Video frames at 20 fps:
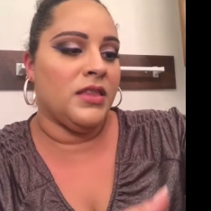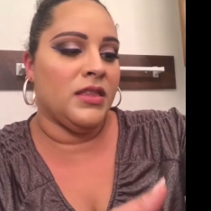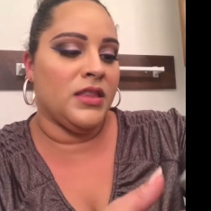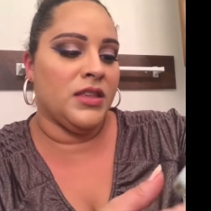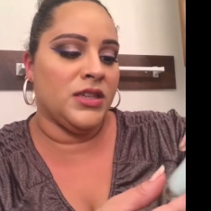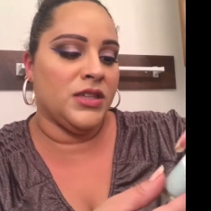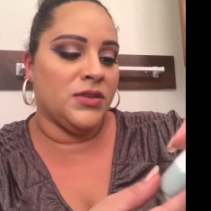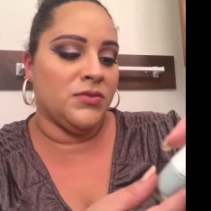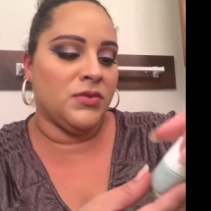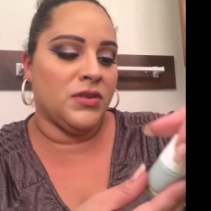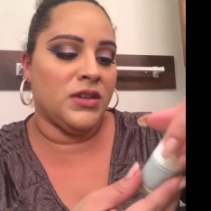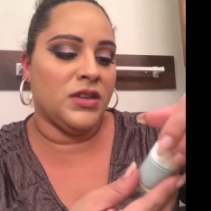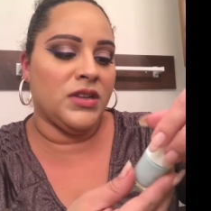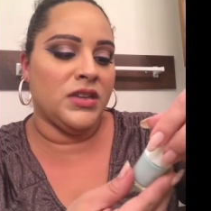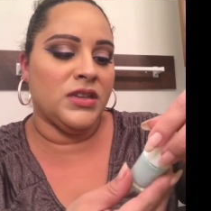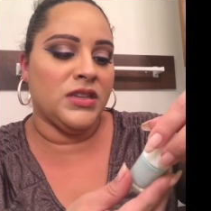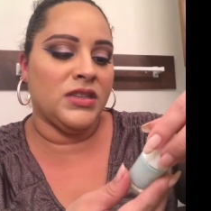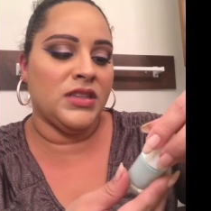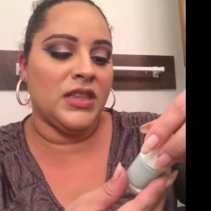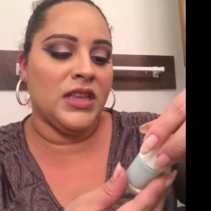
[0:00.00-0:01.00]
This one
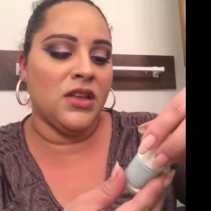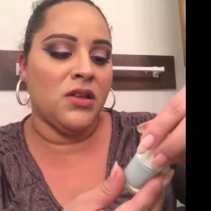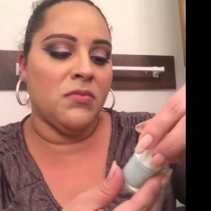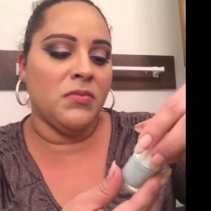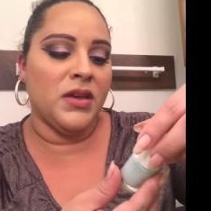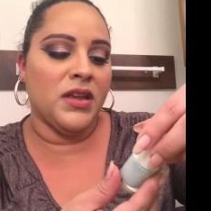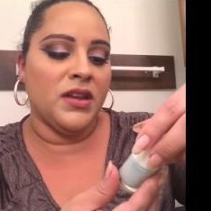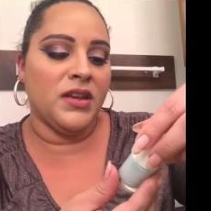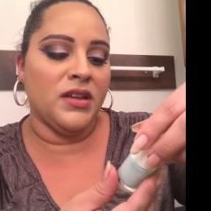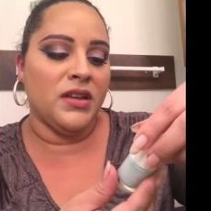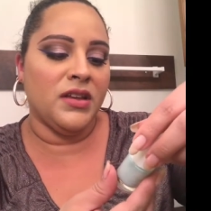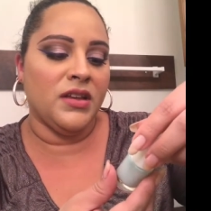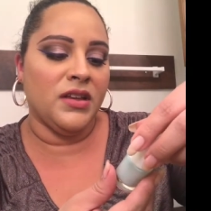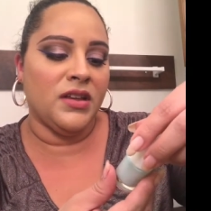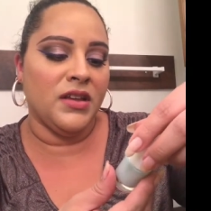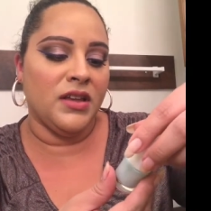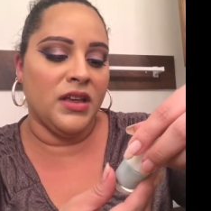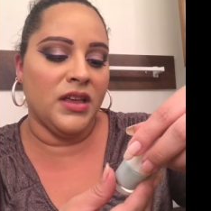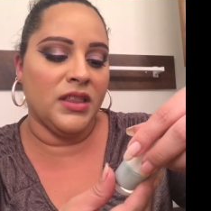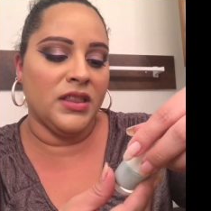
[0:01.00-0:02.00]
is Nail Medic.
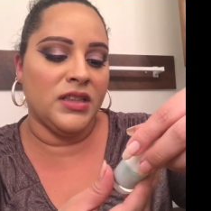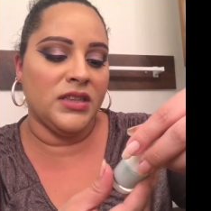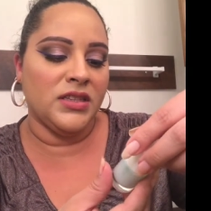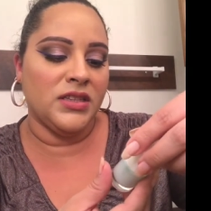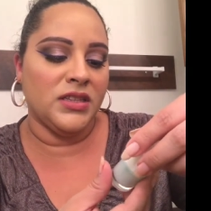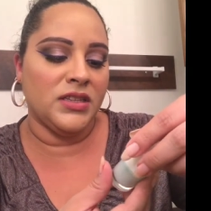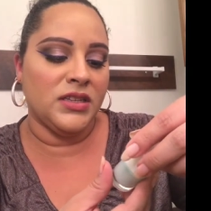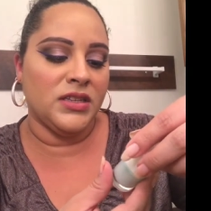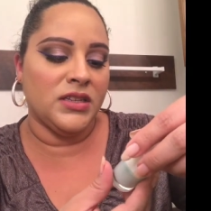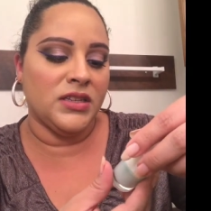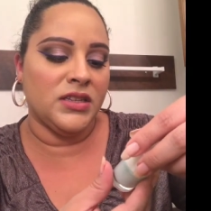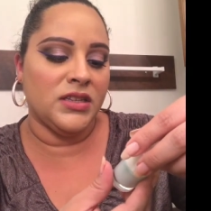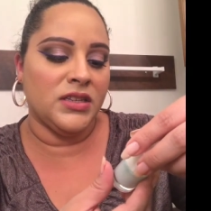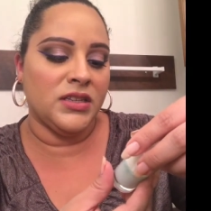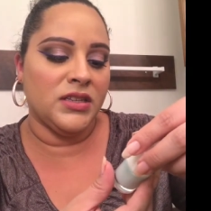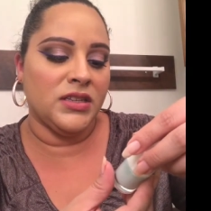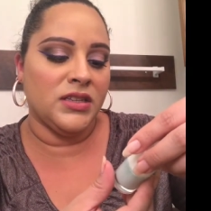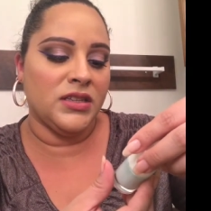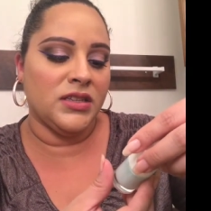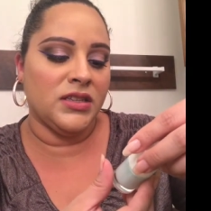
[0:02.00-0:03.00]
And this
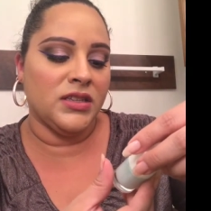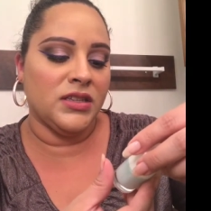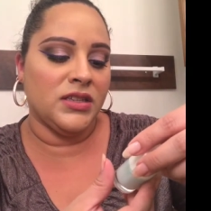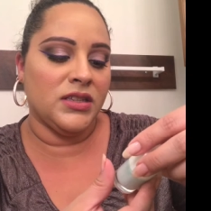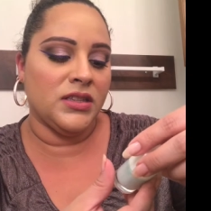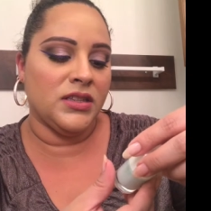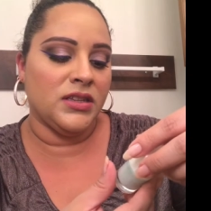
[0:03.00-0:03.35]
is